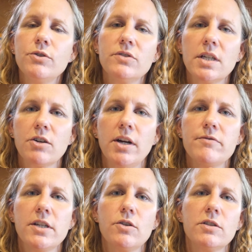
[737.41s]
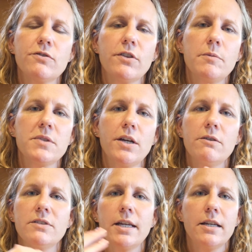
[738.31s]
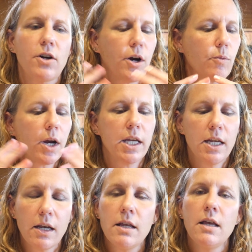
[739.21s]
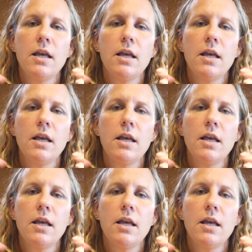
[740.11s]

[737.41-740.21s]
who've set crafty goals for themselves and are working